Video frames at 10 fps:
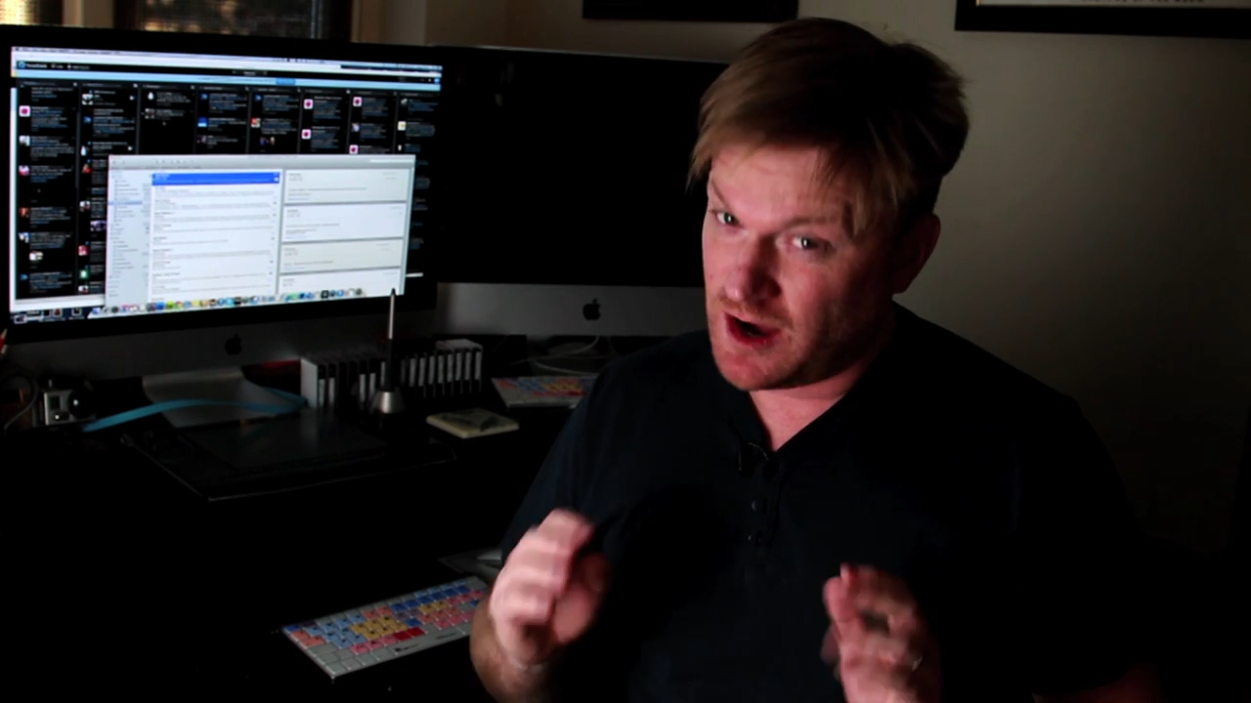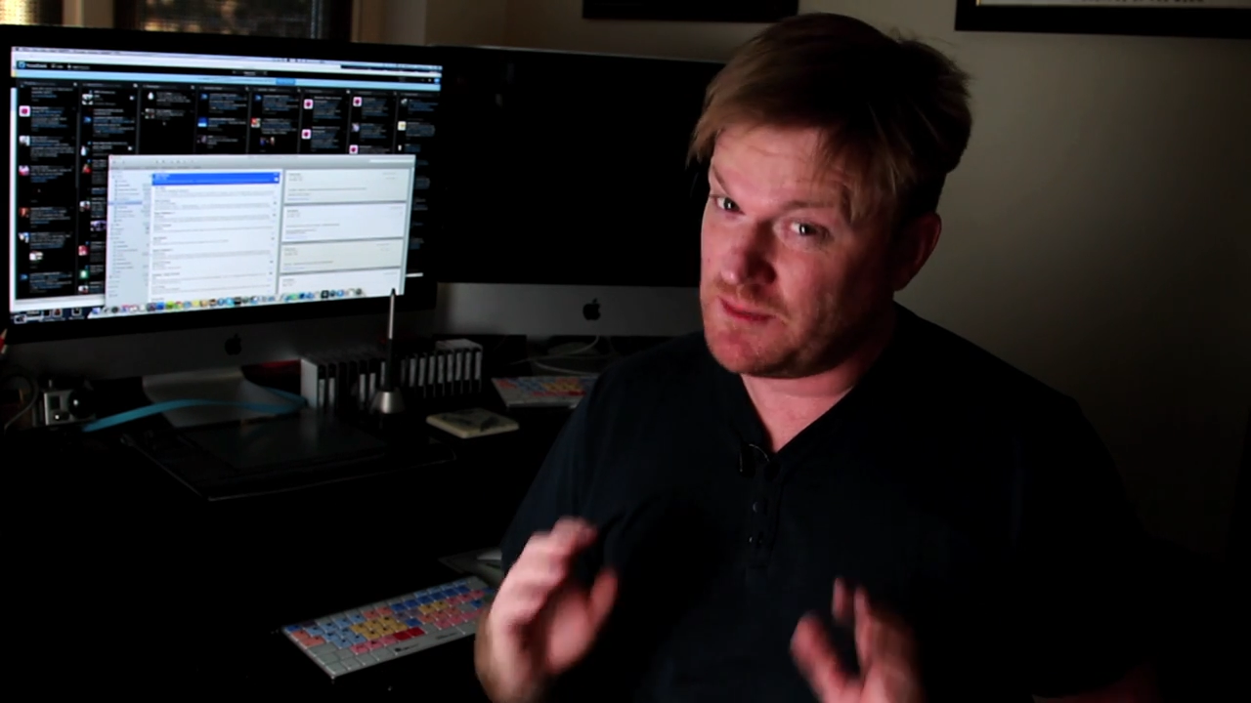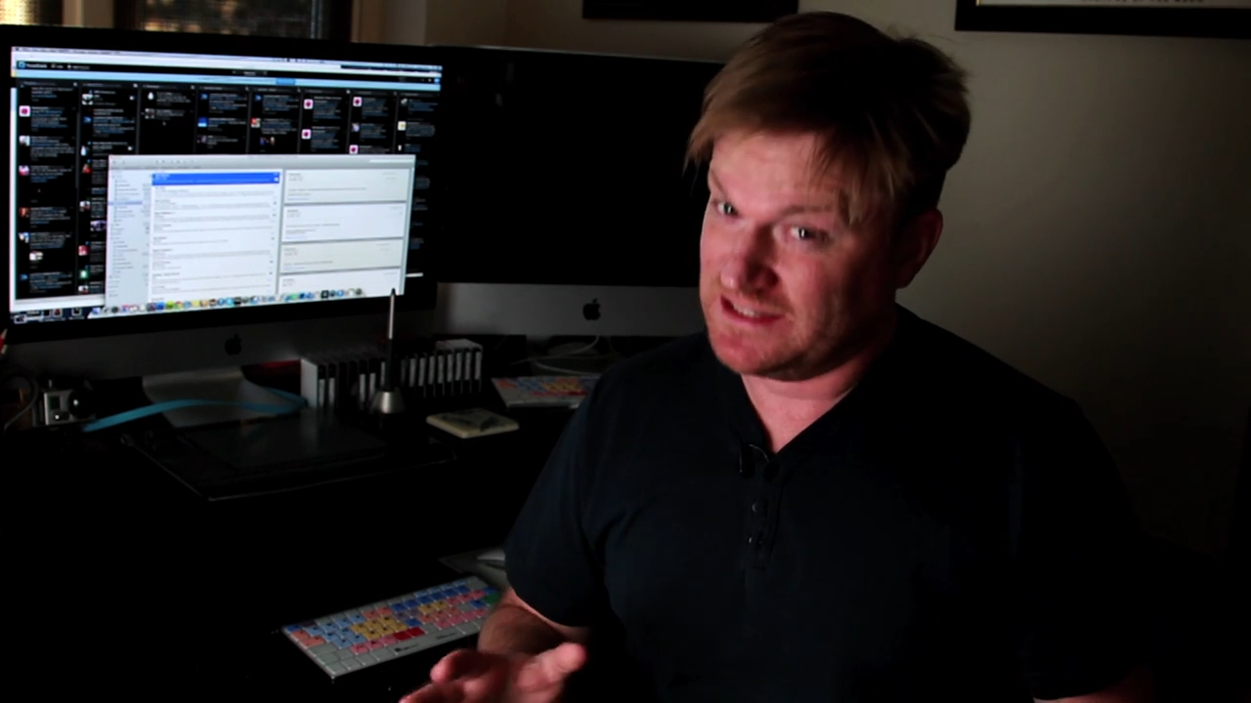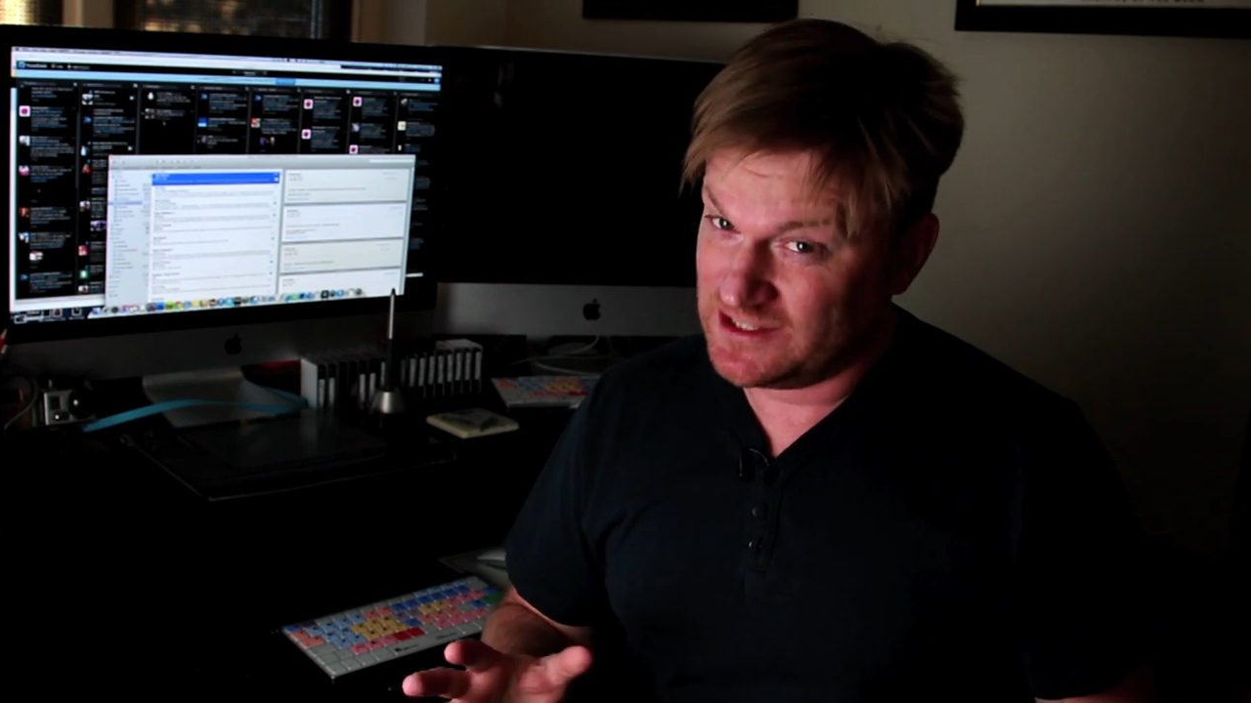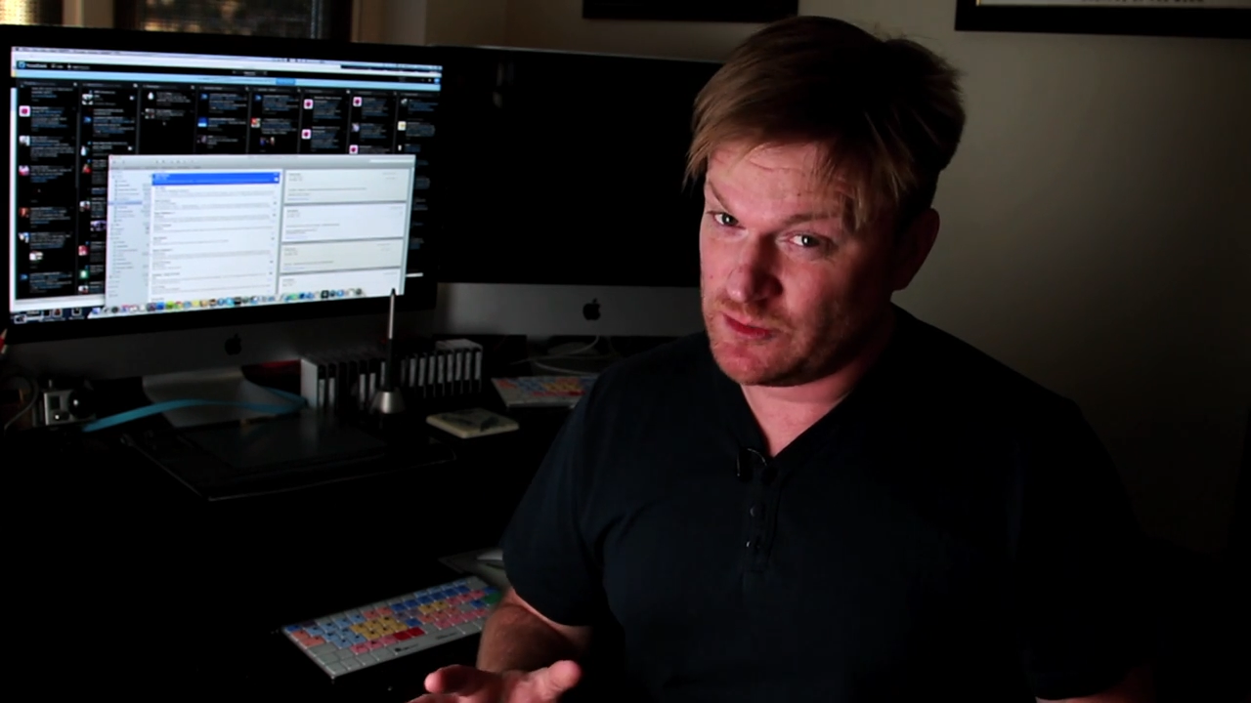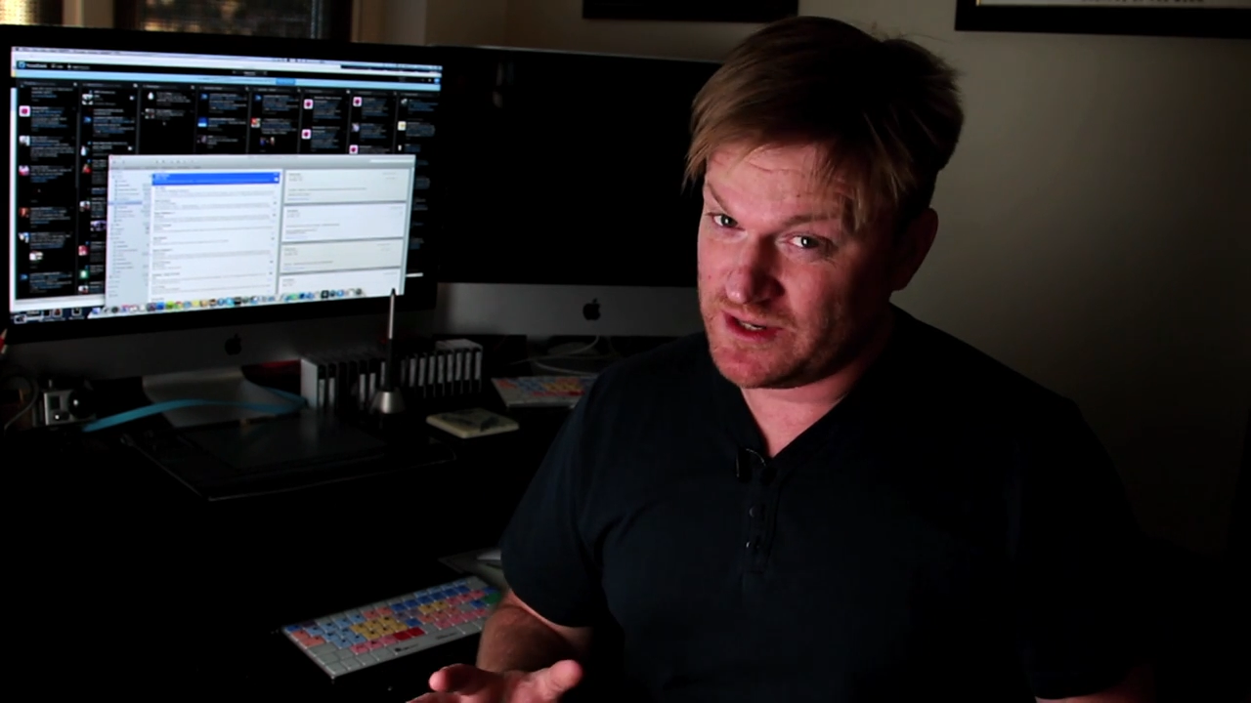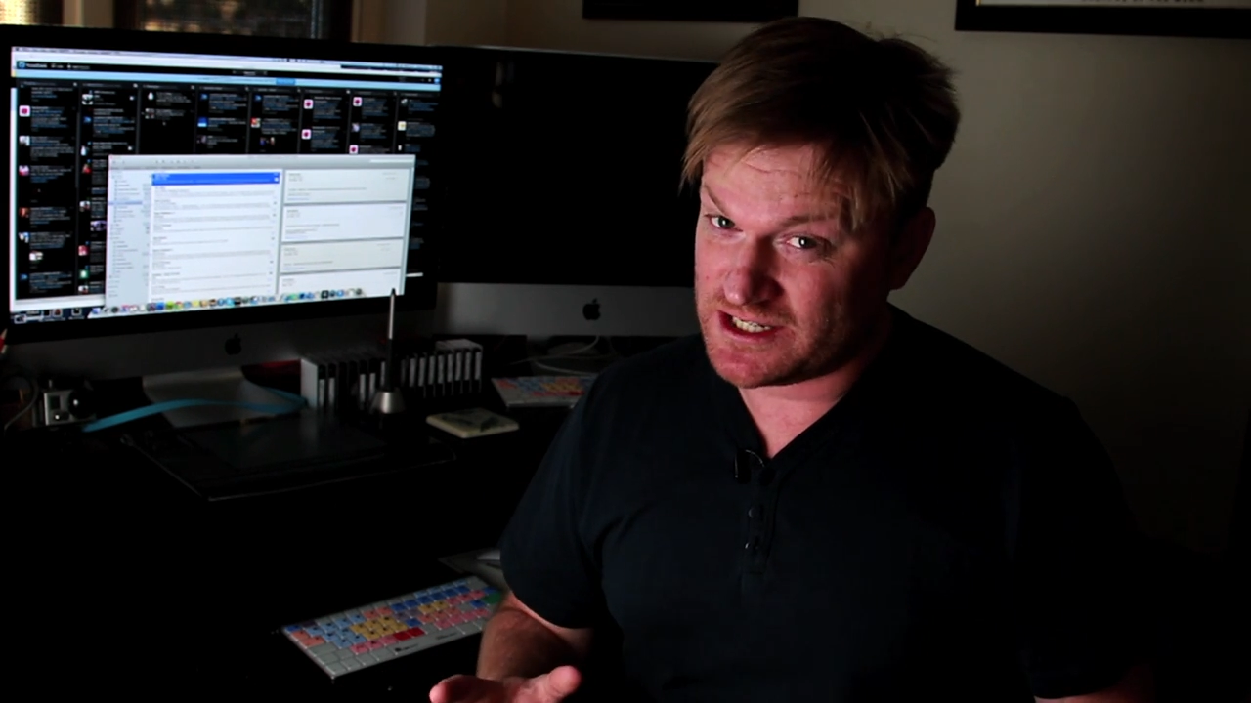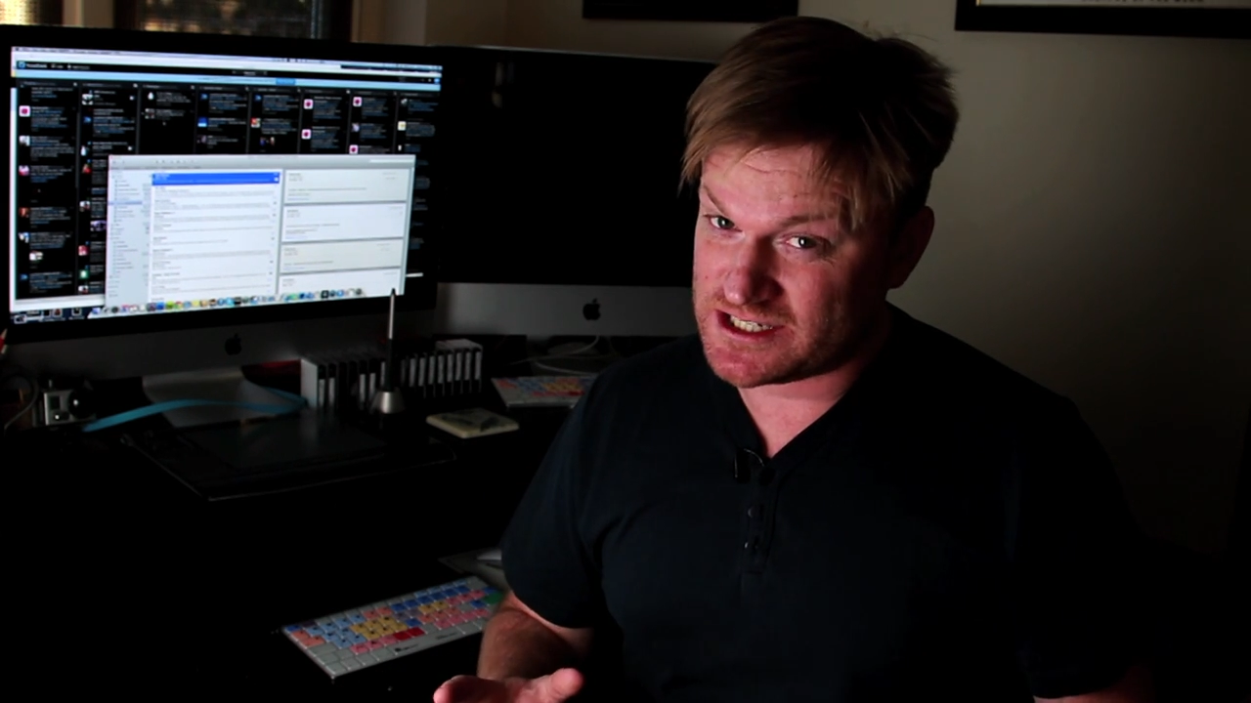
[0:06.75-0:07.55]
I'm a little bit